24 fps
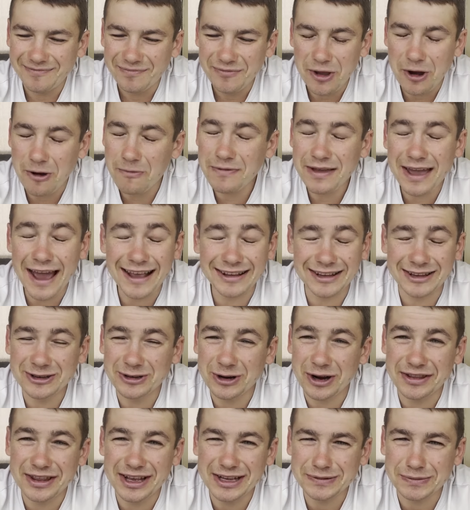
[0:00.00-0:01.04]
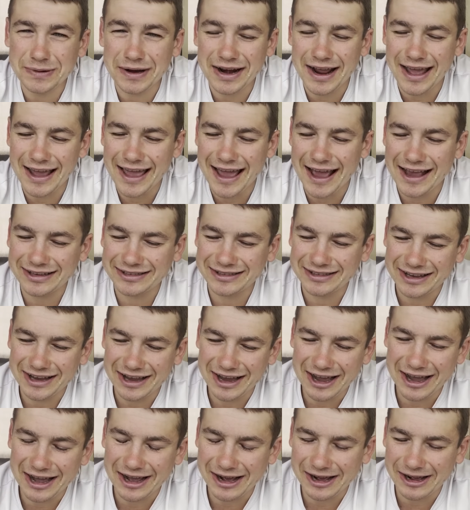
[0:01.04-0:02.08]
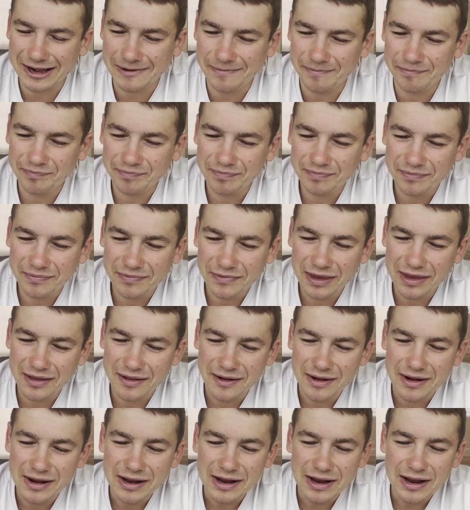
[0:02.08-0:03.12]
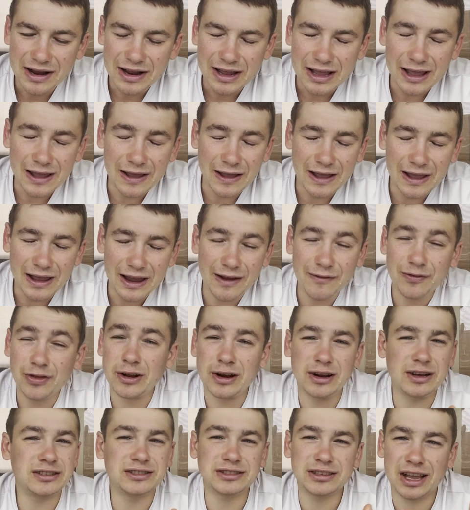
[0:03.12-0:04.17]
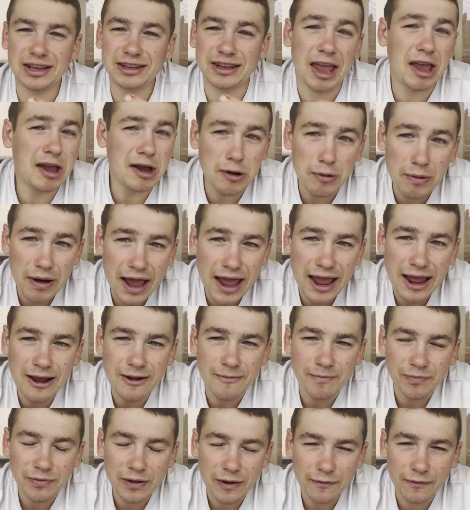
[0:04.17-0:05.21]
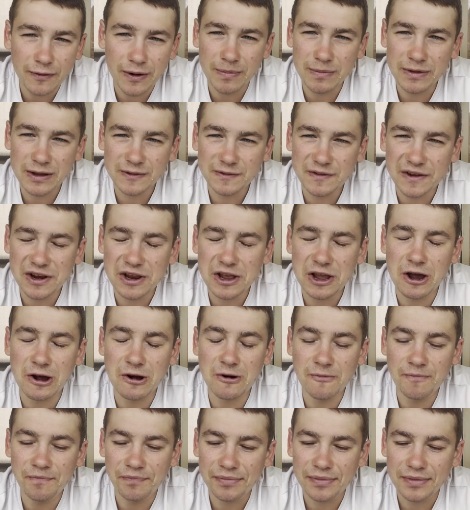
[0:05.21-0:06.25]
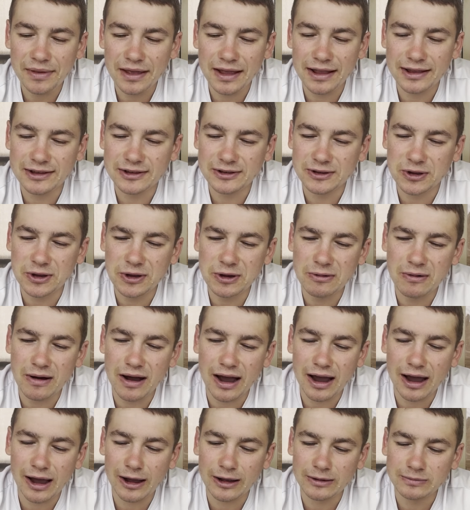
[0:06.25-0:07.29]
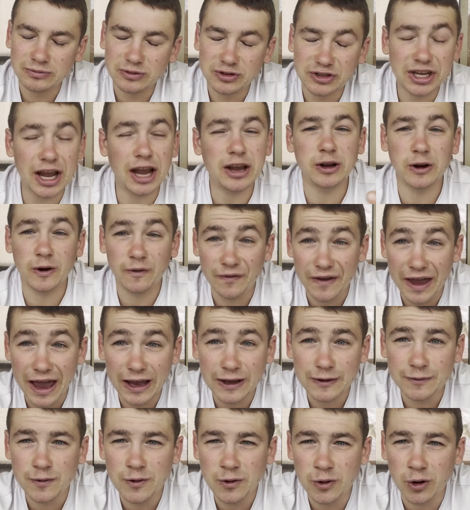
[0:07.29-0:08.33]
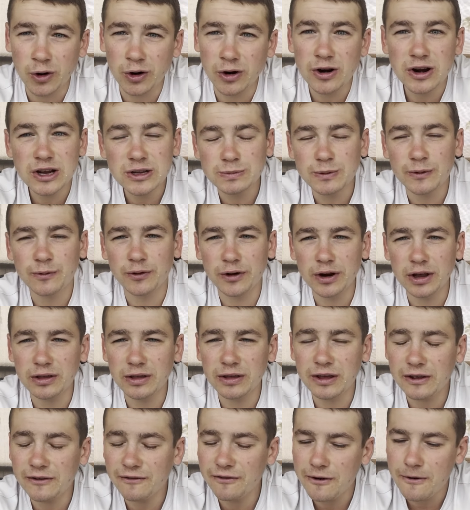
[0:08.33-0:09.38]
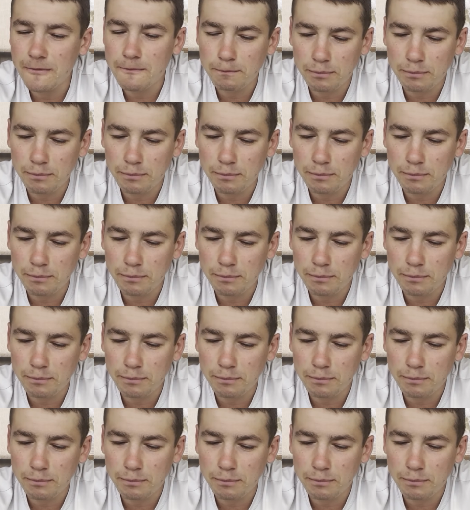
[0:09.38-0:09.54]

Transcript: Hope you guys enjoyed this one, I guess. Um, if there is a takeaway from this video, it's to uh, check your fast food orders before you leave.